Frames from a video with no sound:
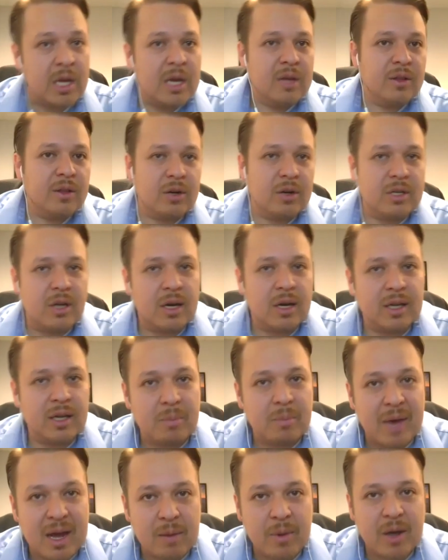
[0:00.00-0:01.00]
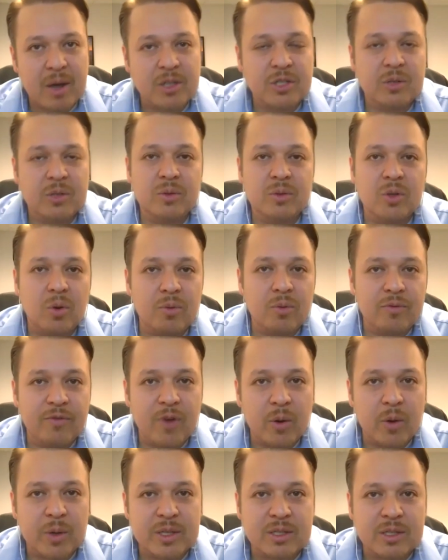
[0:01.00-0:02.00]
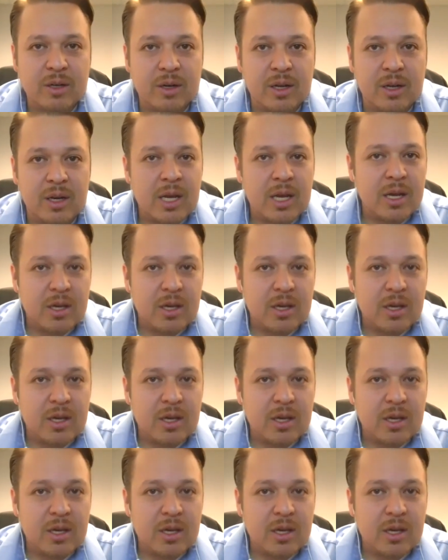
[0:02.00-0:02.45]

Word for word: that are talking bad about you, don't focus on it.